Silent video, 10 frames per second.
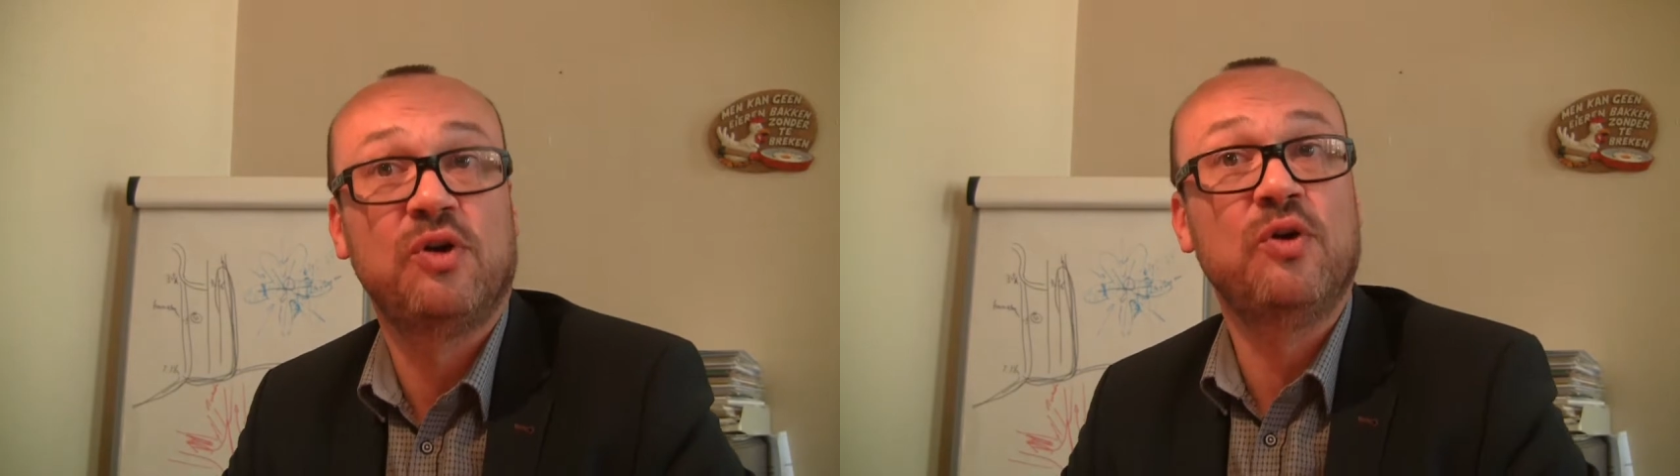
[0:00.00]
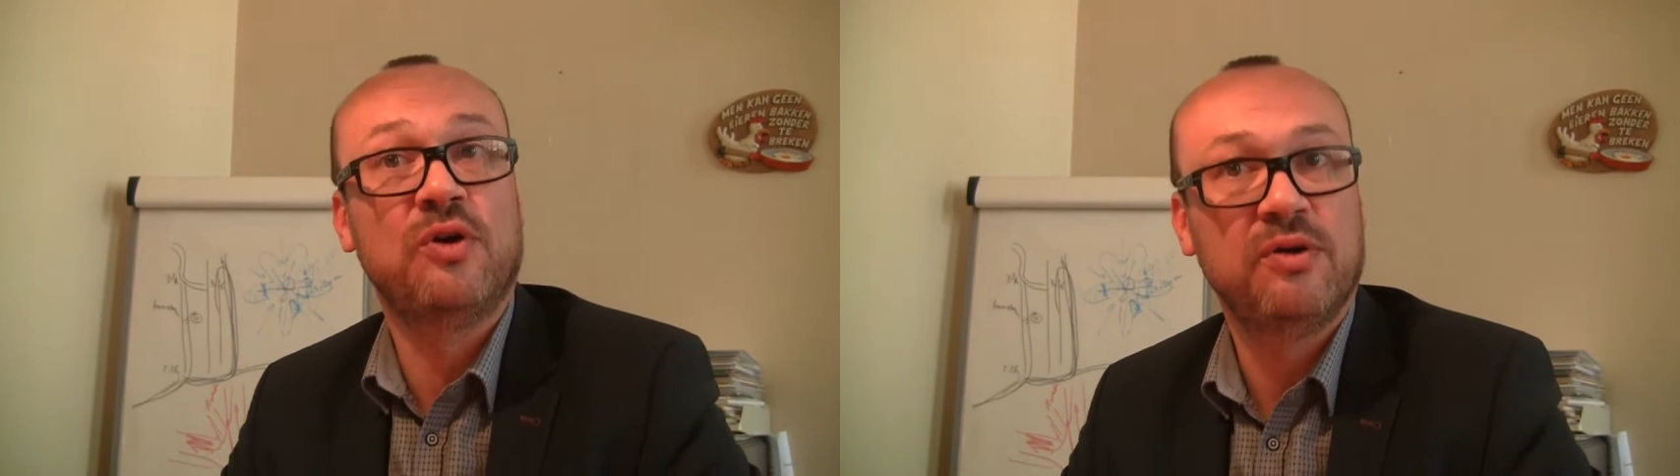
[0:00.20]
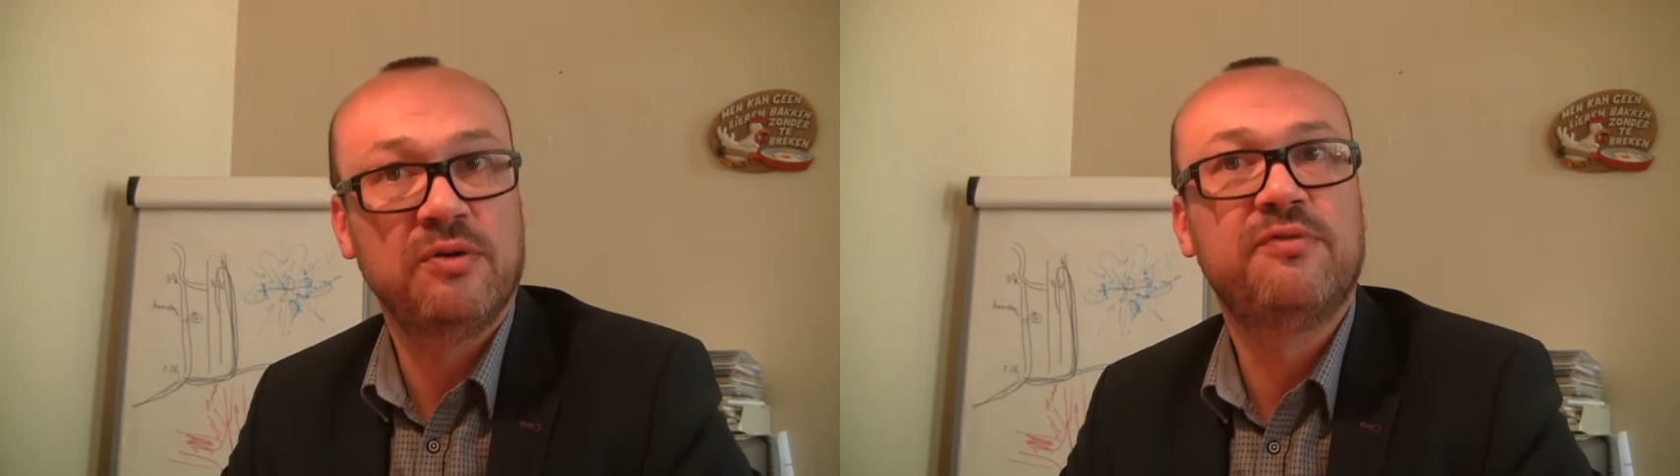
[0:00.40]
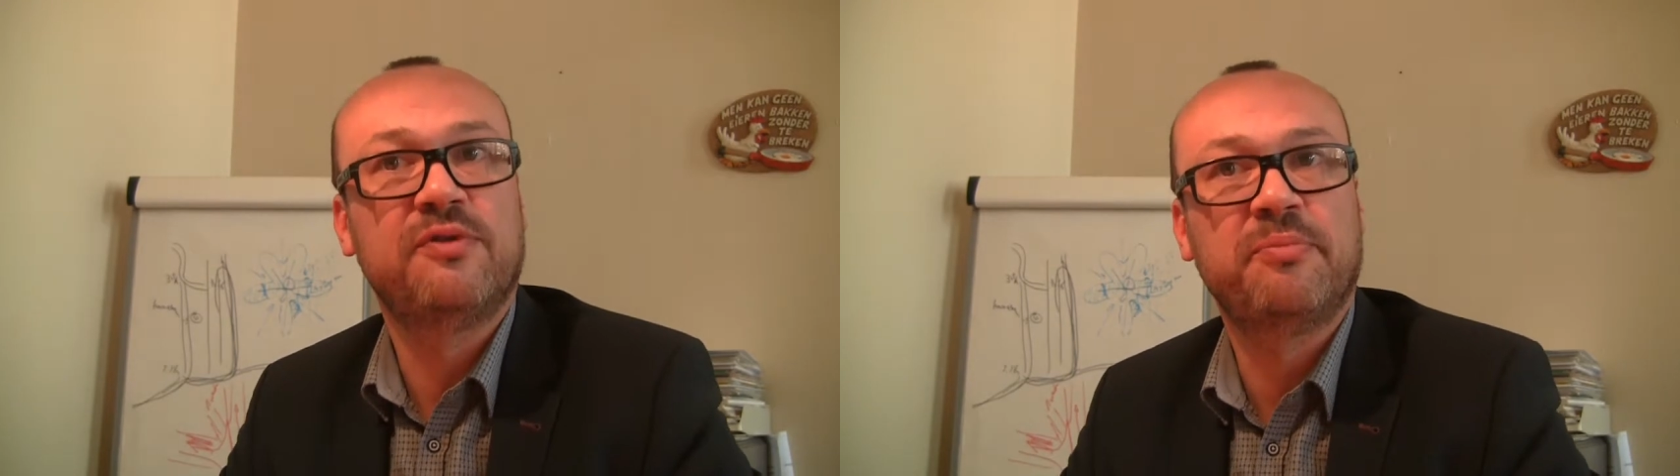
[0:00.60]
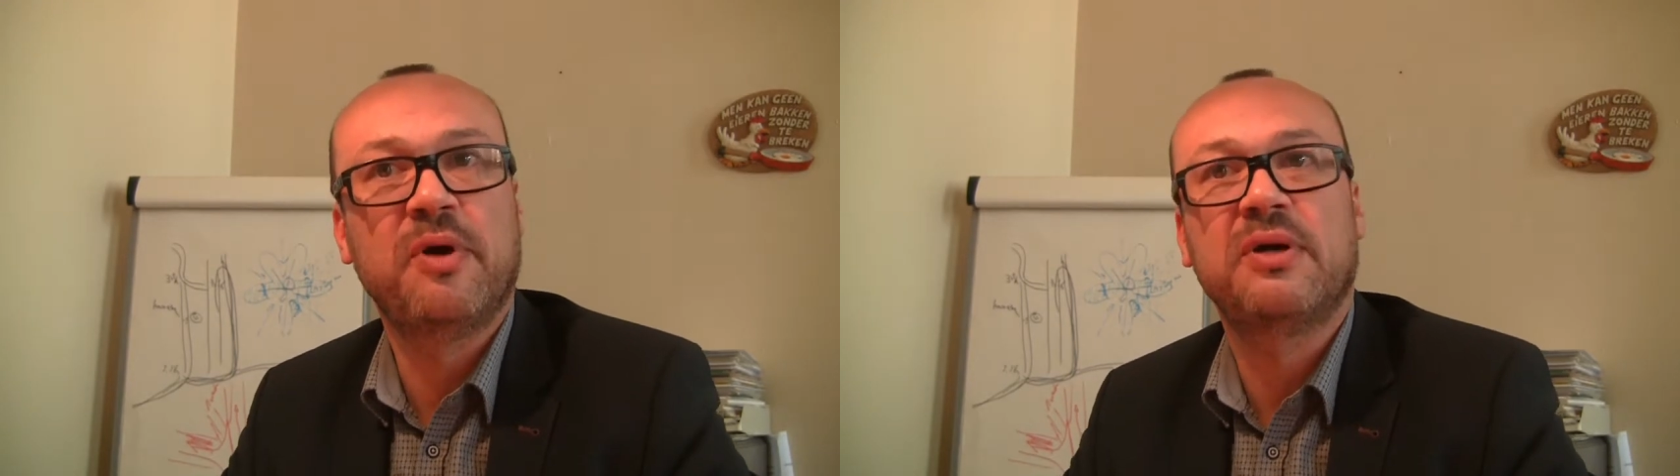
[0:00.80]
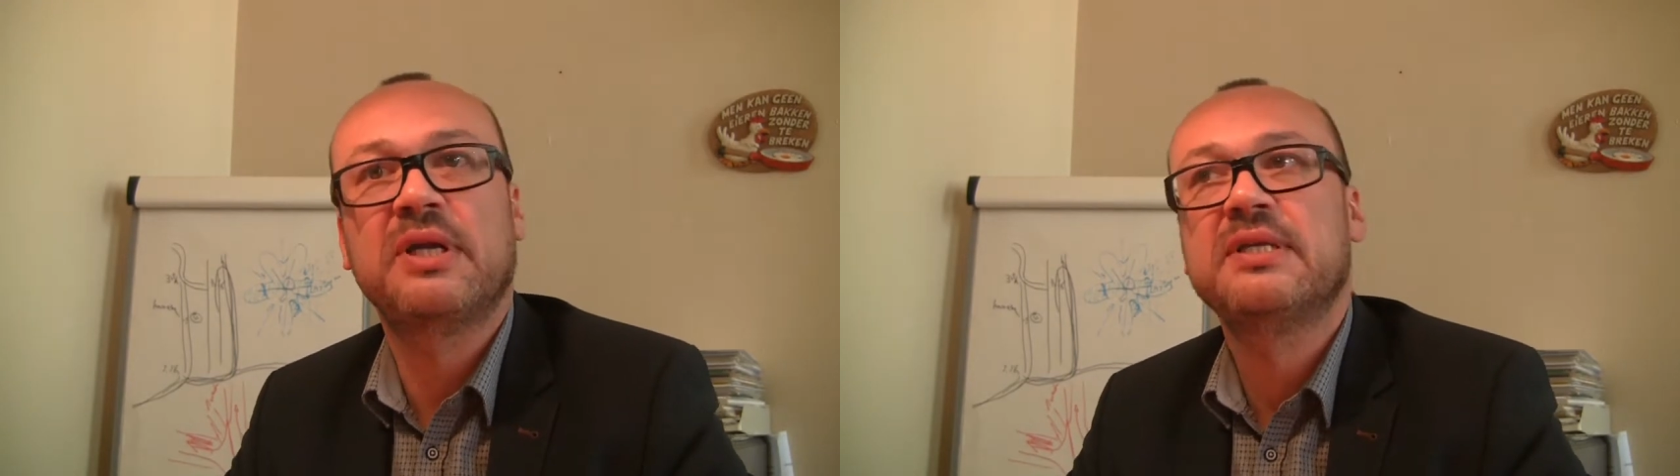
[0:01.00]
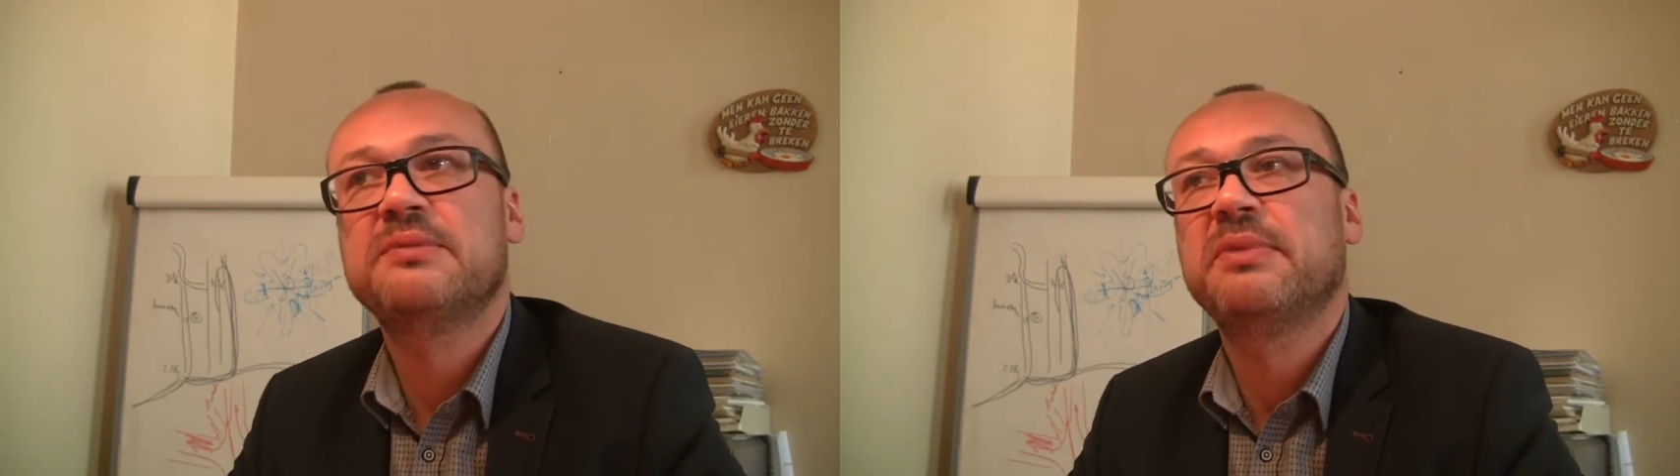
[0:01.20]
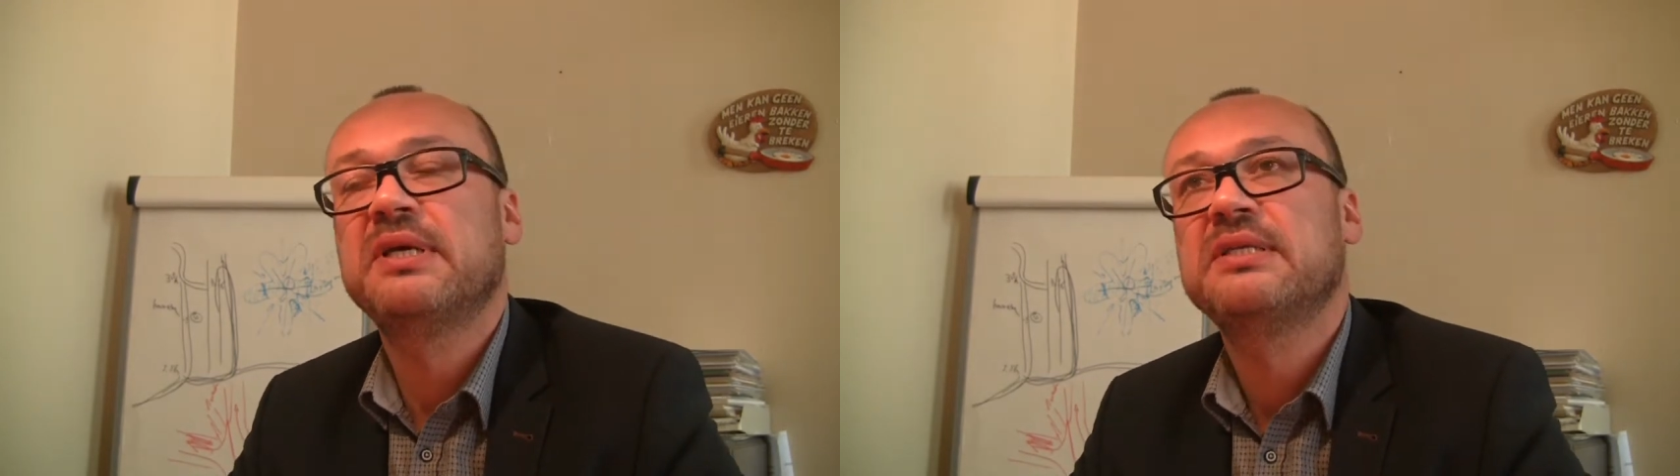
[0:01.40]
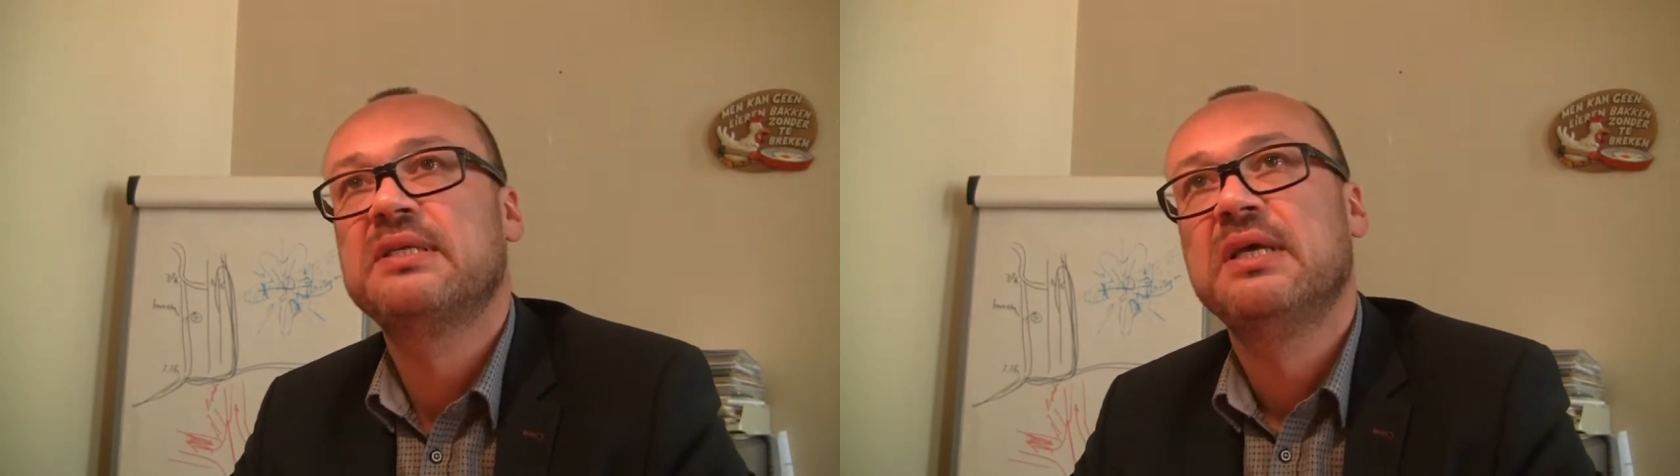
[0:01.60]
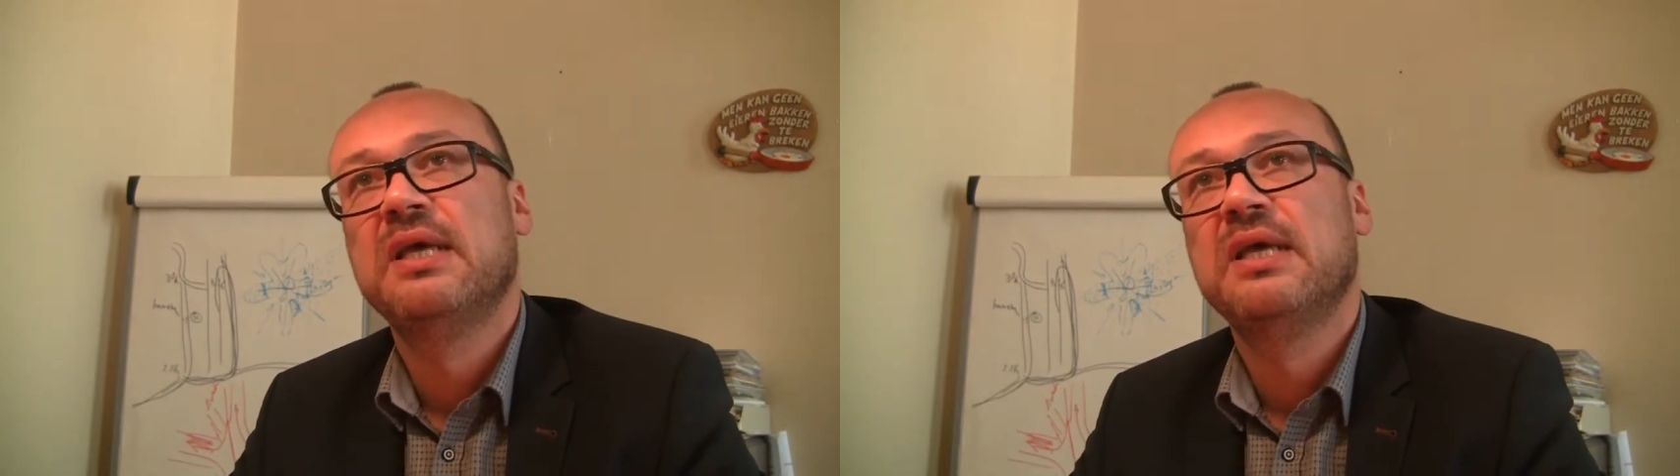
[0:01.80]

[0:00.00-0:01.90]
to look for parking space.